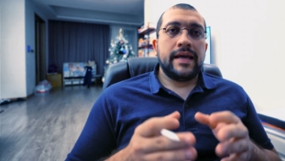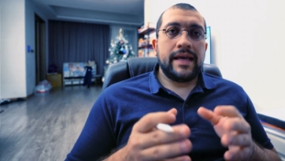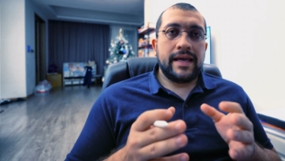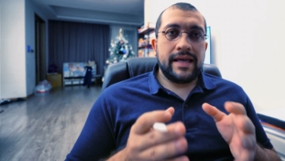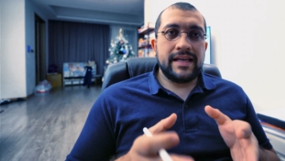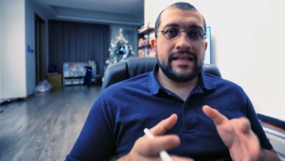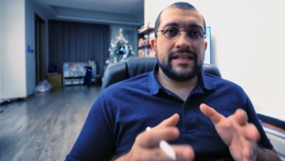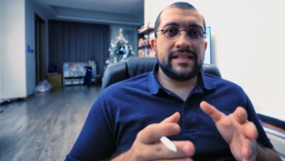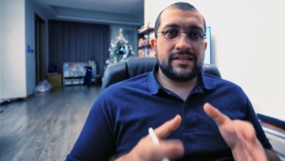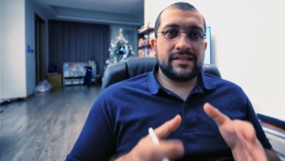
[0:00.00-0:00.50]

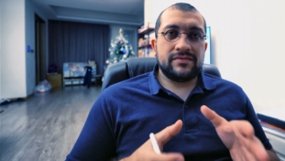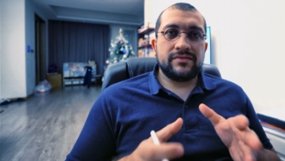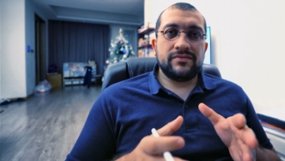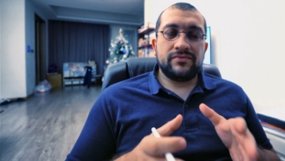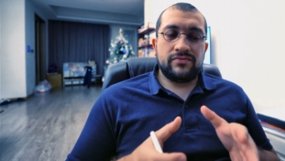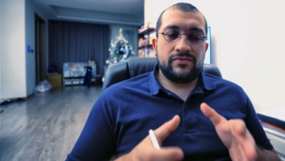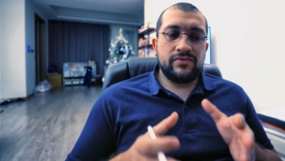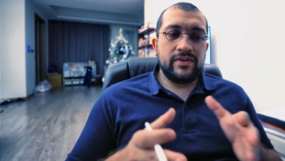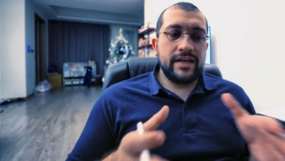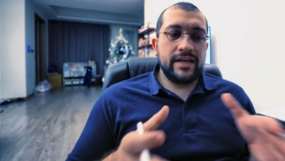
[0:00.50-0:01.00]
it is
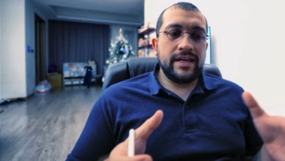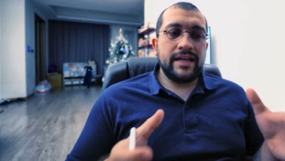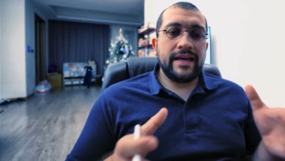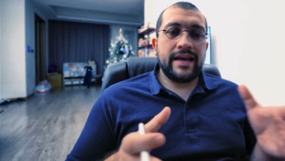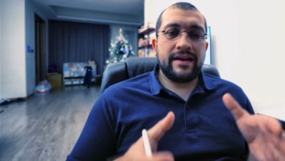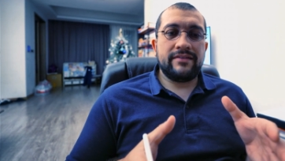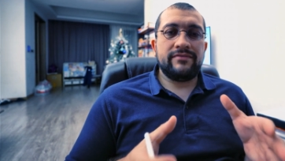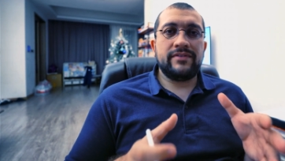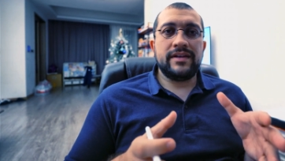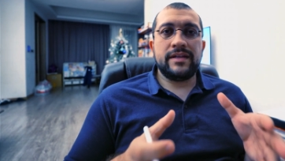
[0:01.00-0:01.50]
really
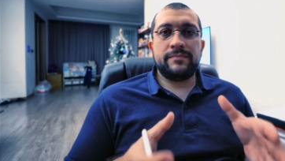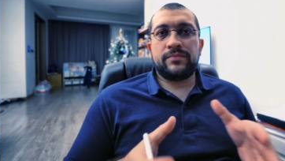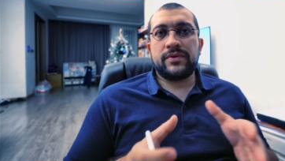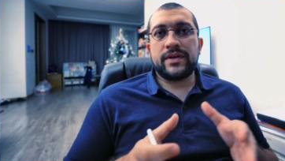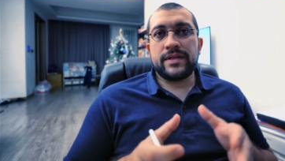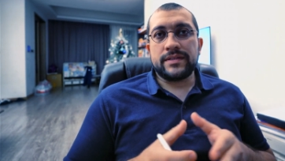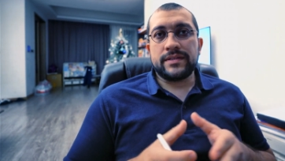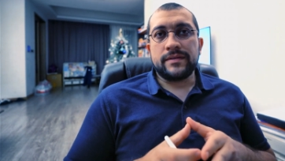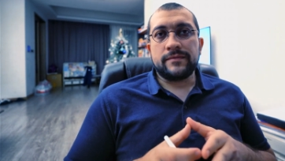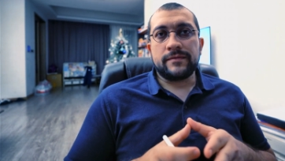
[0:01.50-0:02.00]
heavily
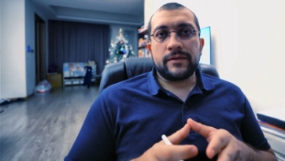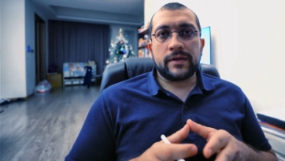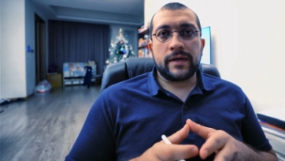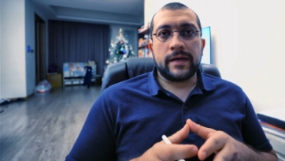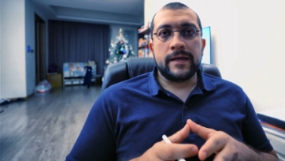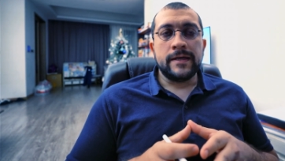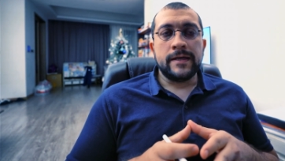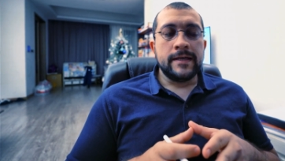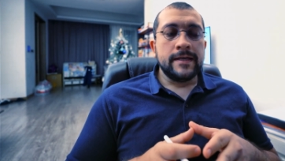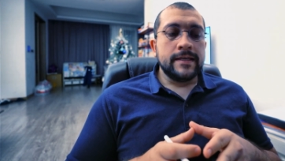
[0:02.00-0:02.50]
present,
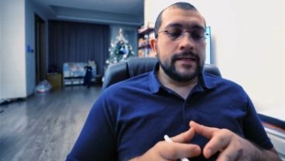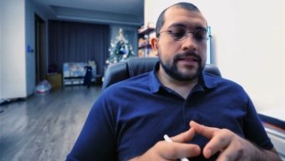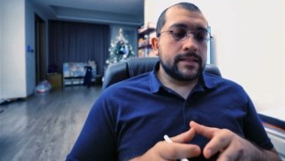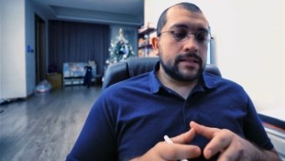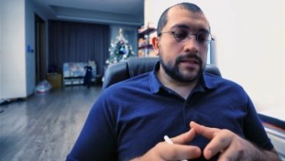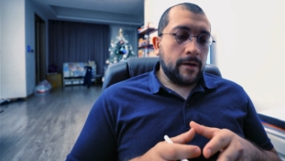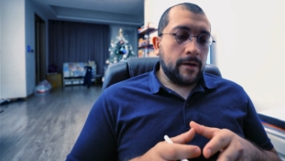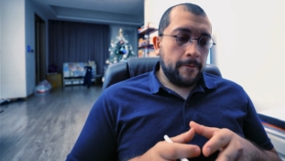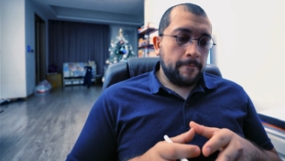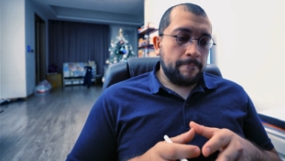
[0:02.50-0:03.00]
okay?
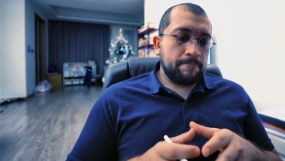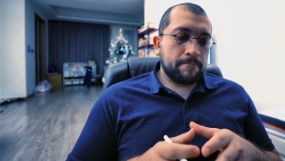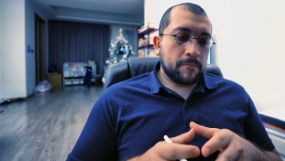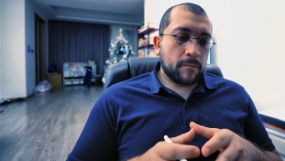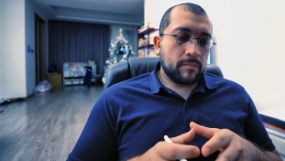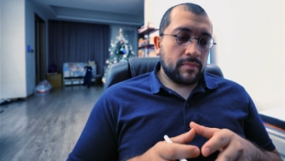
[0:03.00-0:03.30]
So,